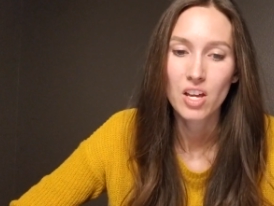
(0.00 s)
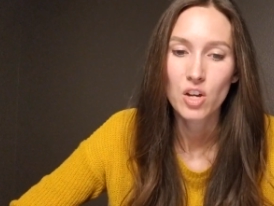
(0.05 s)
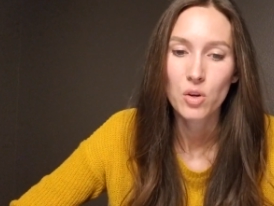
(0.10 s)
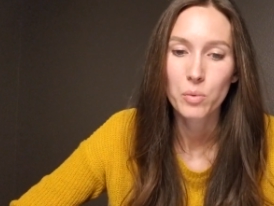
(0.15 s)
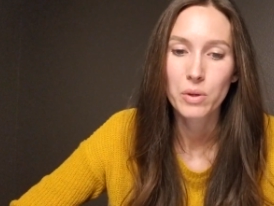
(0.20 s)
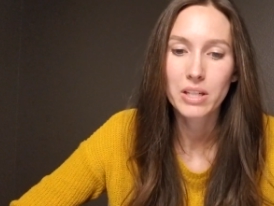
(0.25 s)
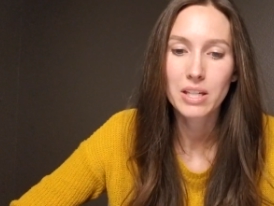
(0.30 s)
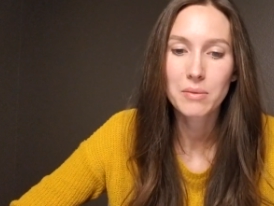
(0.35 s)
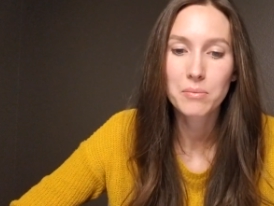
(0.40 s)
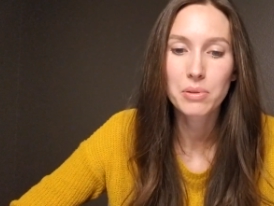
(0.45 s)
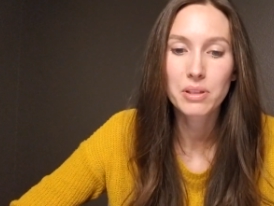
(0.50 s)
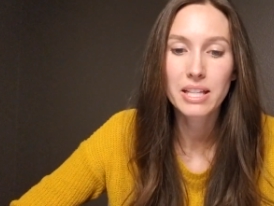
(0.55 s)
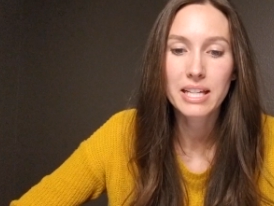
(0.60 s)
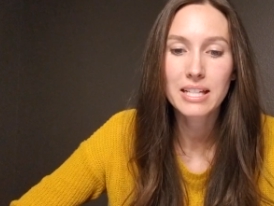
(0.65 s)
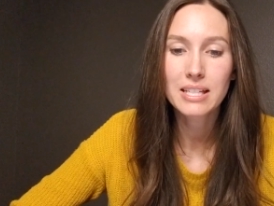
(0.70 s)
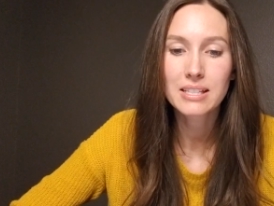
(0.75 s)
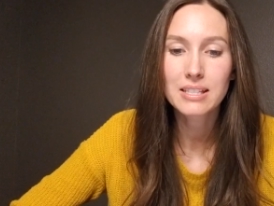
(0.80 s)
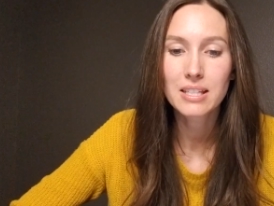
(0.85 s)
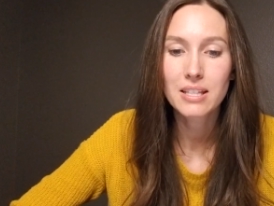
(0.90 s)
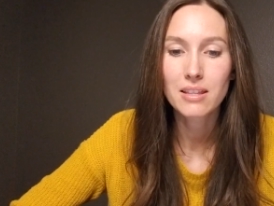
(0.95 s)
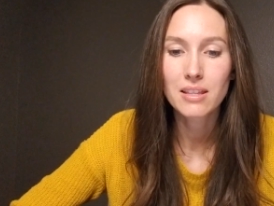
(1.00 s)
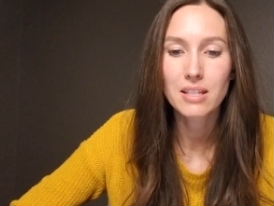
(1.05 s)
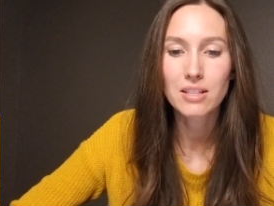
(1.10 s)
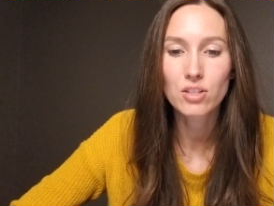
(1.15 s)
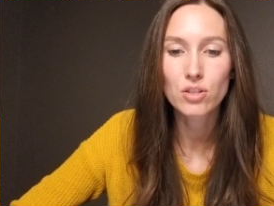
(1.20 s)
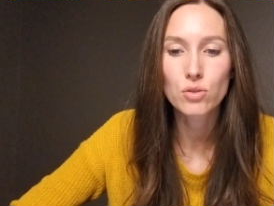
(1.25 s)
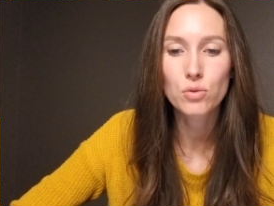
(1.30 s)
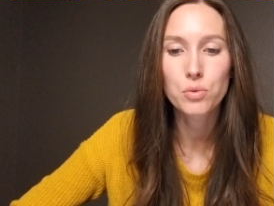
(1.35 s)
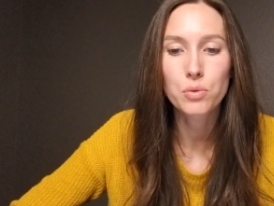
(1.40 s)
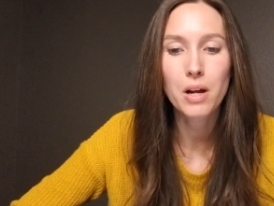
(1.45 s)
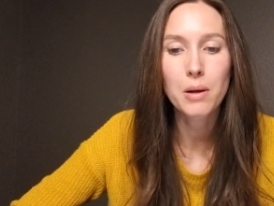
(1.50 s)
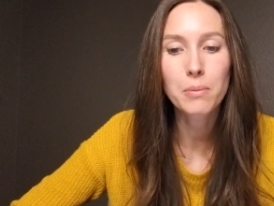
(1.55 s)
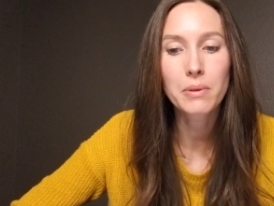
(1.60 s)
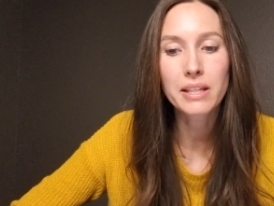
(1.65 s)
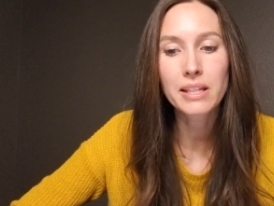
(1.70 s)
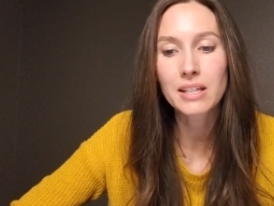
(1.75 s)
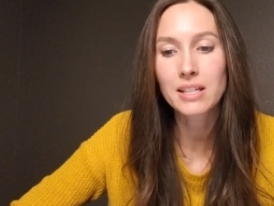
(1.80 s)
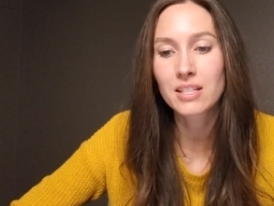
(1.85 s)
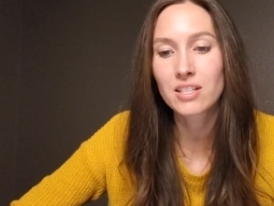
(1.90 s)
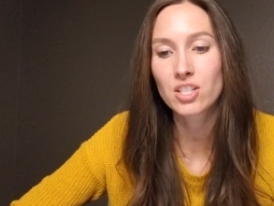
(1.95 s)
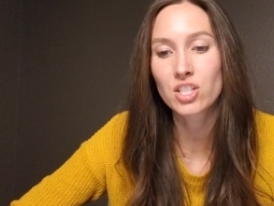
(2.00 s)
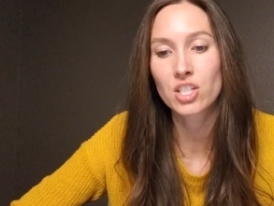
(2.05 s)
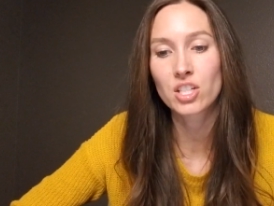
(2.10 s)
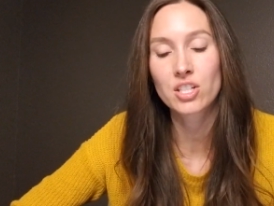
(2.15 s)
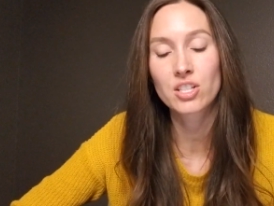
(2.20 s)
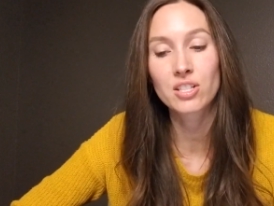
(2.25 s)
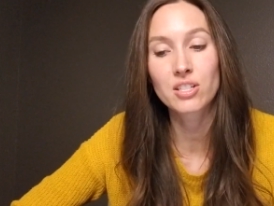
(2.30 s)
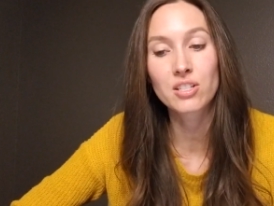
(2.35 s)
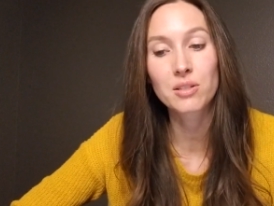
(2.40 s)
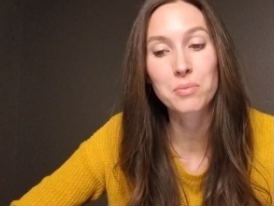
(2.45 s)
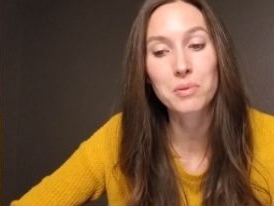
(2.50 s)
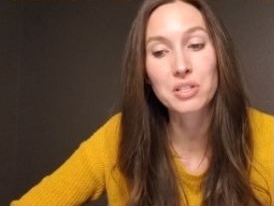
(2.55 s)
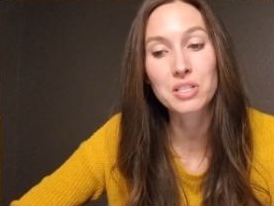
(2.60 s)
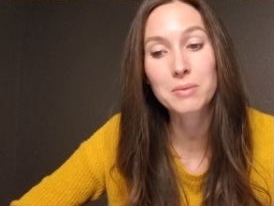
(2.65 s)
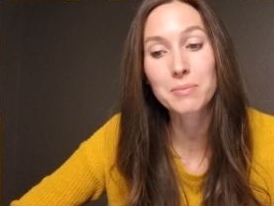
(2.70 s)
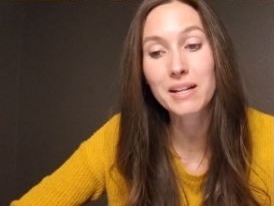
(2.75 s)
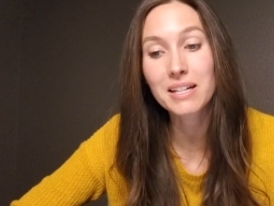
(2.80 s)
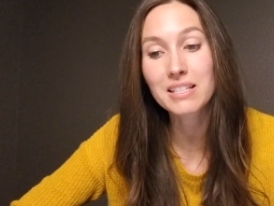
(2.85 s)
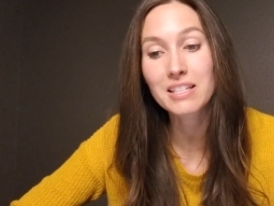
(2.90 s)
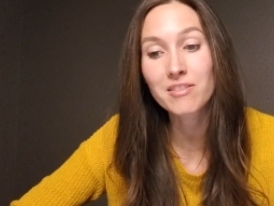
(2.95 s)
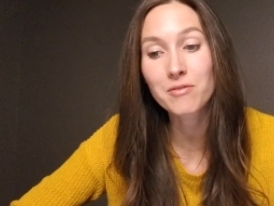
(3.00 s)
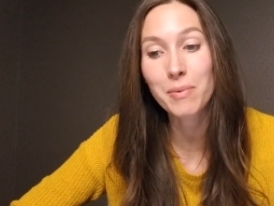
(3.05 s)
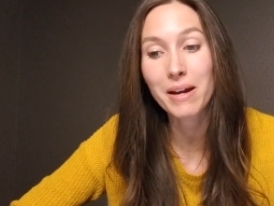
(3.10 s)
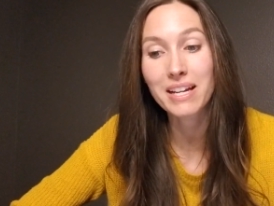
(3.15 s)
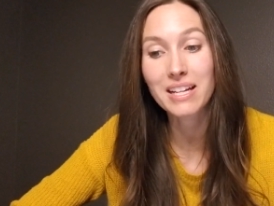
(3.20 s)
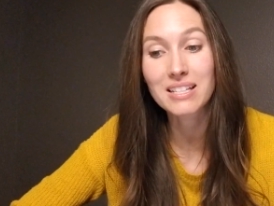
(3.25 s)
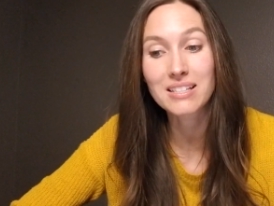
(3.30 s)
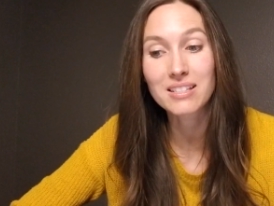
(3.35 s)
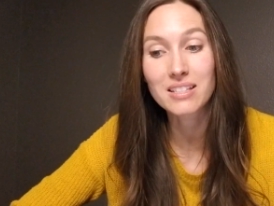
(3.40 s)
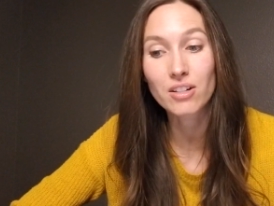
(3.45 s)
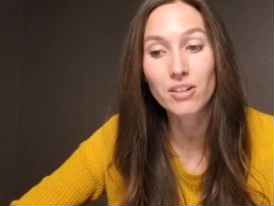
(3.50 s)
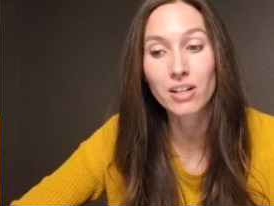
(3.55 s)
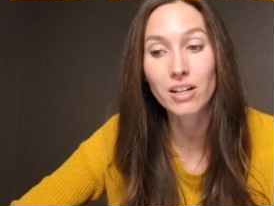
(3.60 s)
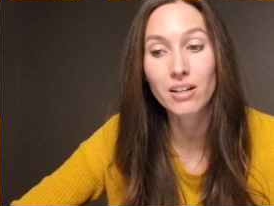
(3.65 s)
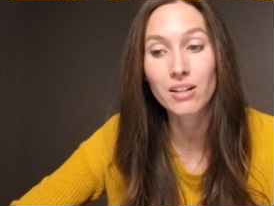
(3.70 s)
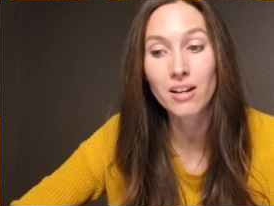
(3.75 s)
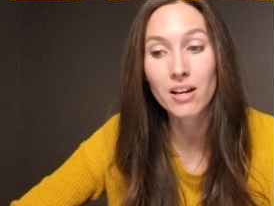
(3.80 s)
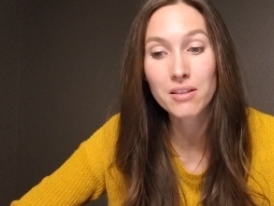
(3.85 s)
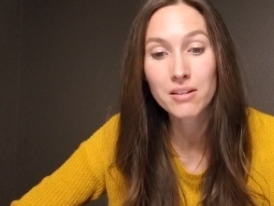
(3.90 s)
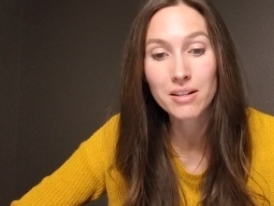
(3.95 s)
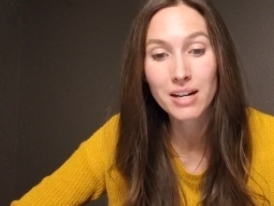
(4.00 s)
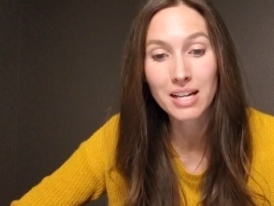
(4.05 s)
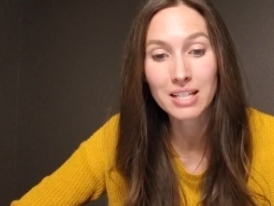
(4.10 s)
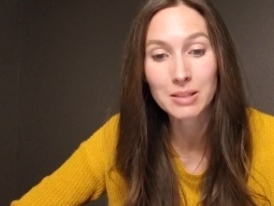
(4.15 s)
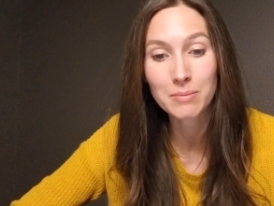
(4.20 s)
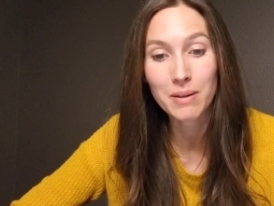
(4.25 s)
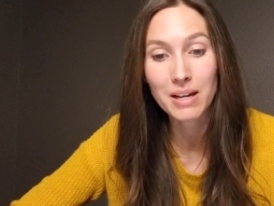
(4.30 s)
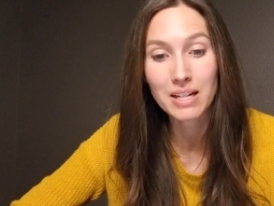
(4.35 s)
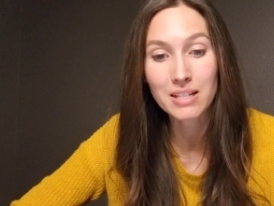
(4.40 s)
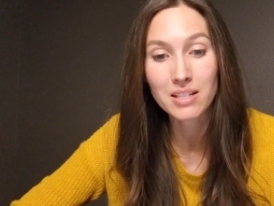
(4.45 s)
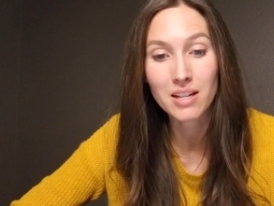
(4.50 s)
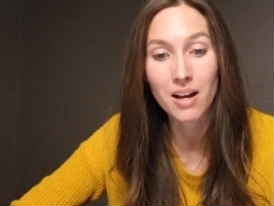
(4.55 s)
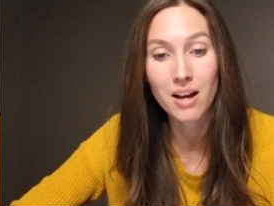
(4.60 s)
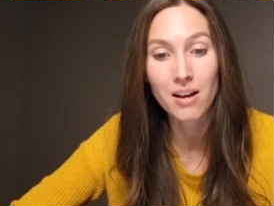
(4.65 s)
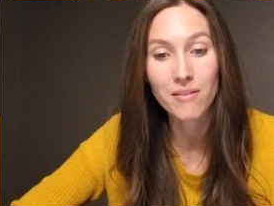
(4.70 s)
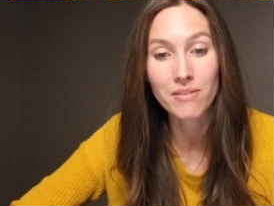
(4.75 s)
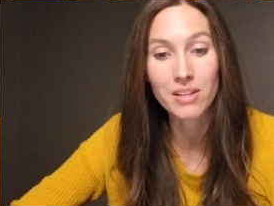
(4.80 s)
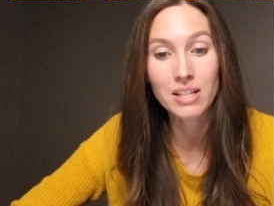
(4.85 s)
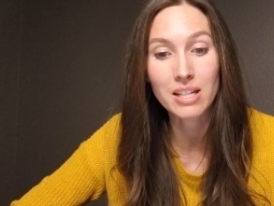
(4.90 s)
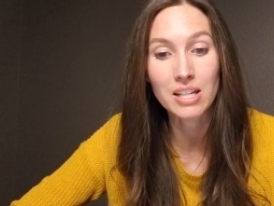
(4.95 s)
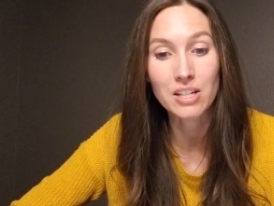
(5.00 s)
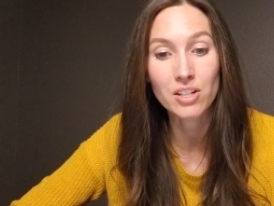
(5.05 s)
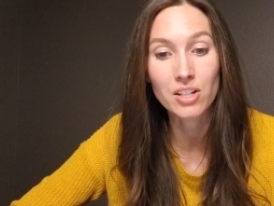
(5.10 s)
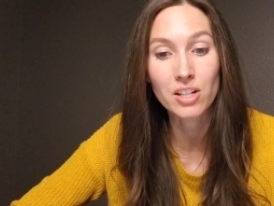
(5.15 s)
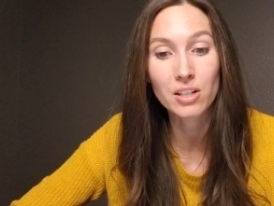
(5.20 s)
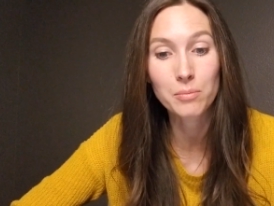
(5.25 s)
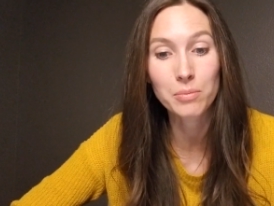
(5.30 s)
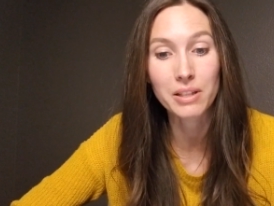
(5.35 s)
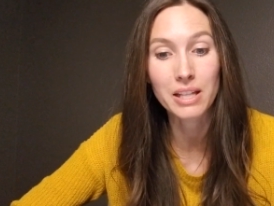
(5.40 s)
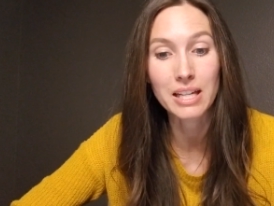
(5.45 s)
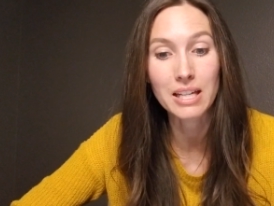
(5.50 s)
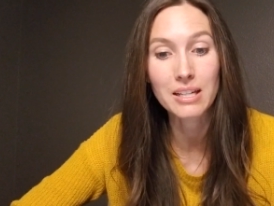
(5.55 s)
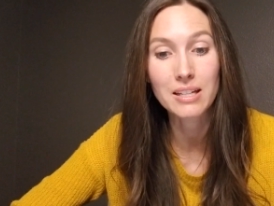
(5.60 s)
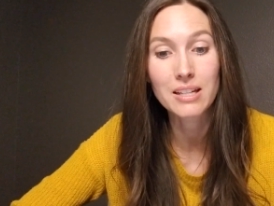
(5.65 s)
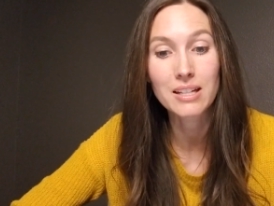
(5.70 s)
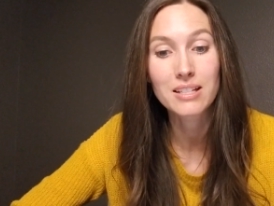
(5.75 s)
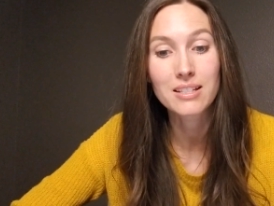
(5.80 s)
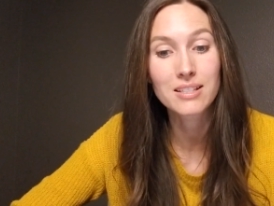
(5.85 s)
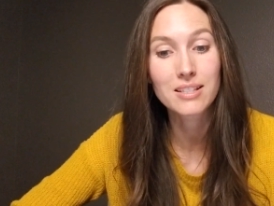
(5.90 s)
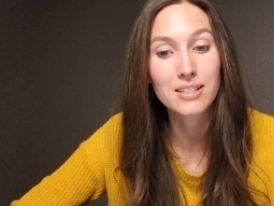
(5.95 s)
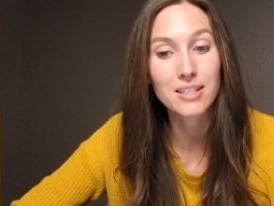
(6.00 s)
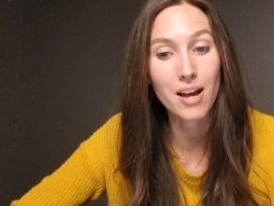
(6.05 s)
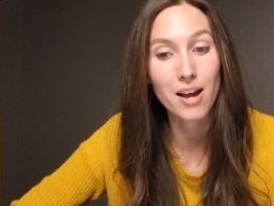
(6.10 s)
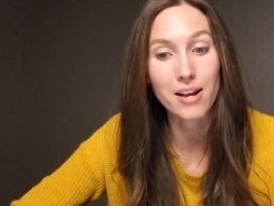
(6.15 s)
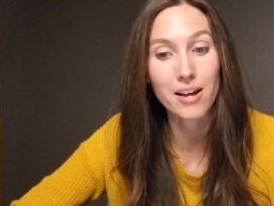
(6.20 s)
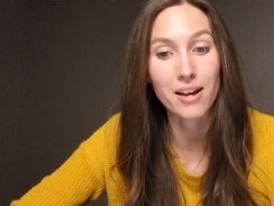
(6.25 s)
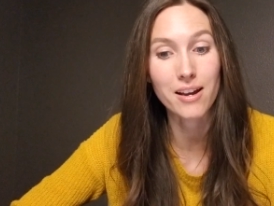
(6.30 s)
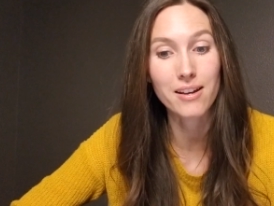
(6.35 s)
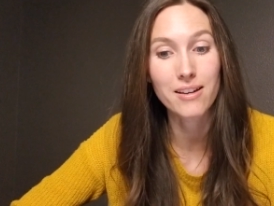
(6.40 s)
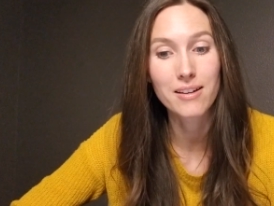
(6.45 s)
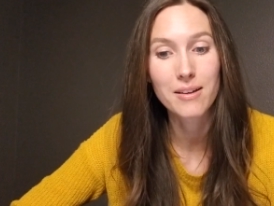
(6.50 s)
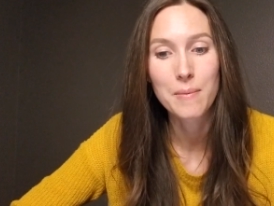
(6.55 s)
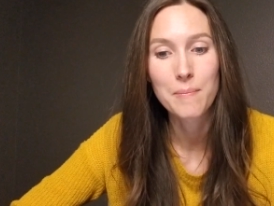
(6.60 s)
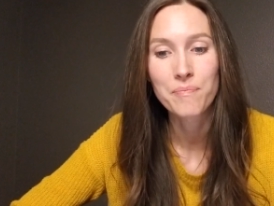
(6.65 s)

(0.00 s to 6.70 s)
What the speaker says: We can place these troubling concerns into perspective by considering another aspect of the Kinderhook plate saga,